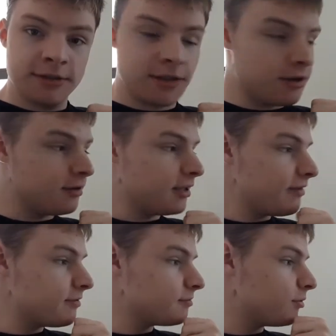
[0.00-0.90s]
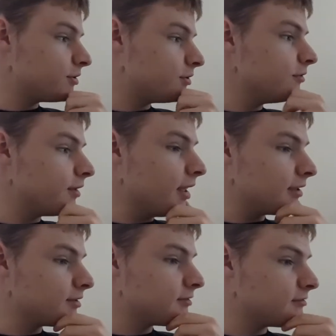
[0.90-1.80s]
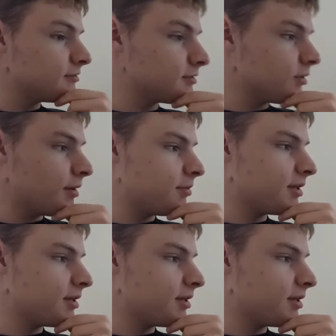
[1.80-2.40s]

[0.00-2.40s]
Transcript: So 11.2 gigs, quite